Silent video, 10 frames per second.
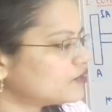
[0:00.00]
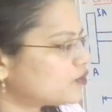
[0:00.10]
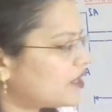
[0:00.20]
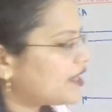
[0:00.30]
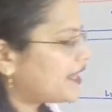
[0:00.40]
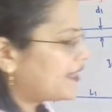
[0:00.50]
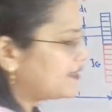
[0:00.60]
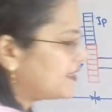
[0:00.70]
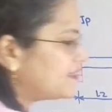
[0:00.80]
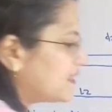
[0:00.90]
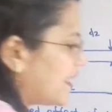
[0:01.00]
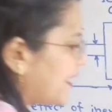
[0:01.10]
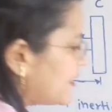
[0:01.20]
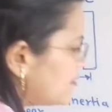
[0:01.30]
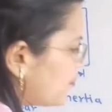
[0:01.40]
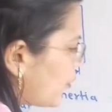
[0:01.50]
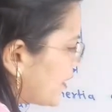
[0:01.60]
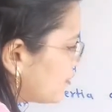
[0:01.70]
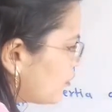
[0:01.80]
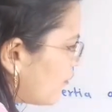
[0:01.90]
So again this end
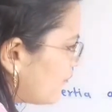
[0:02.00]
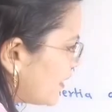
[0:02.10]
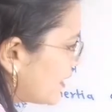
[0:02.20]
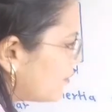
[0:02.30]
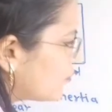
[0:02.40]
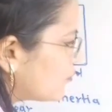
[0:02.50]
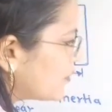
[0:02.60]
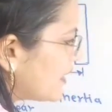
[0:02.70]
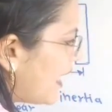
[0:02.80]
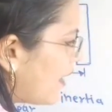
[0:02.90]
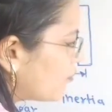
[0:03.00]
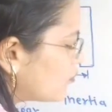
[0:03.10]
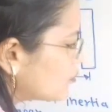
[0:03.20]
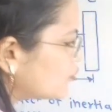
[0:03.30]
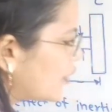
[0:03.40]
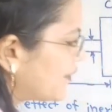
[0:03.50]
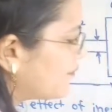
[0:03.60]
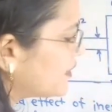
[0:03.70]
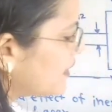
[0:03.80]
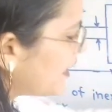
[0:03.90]
point of A2 we have to join with